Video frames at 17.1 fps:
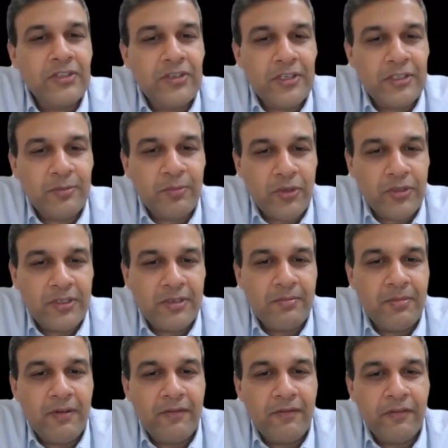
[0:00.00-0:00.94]

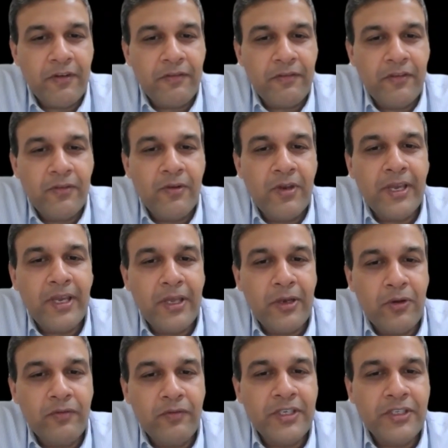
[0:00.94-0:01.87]
responsible for fueling
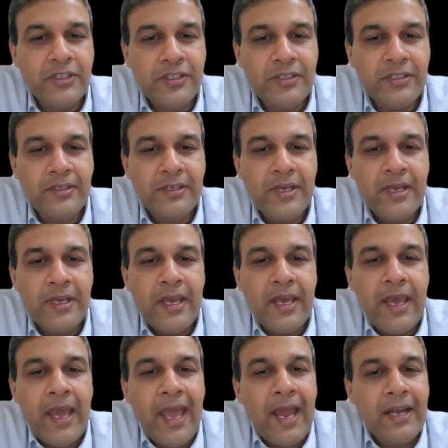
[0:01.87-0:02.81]
innovation
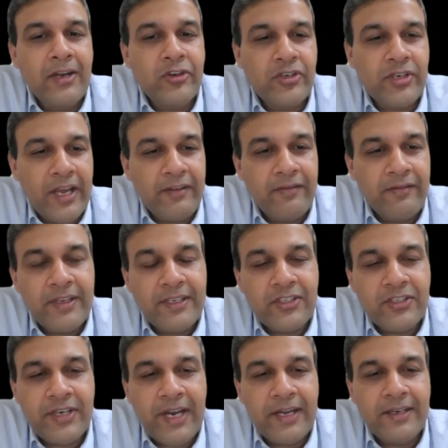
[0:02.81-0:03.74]
and driving
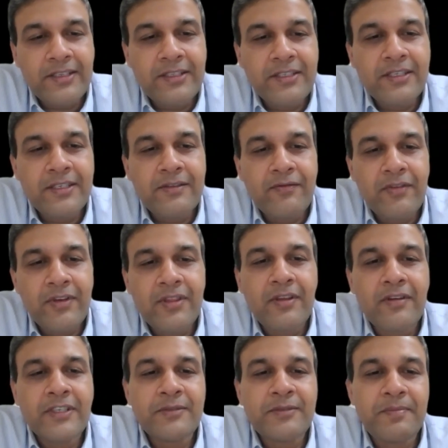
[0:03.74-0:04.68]
strategy with
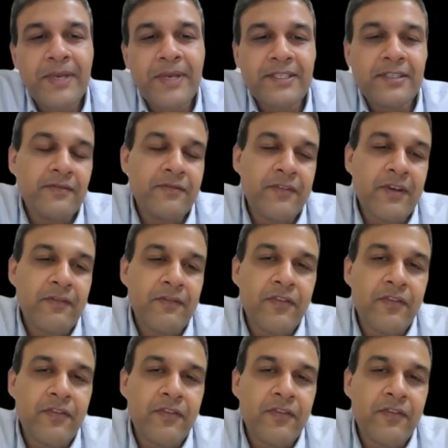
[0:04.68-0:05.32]
a specific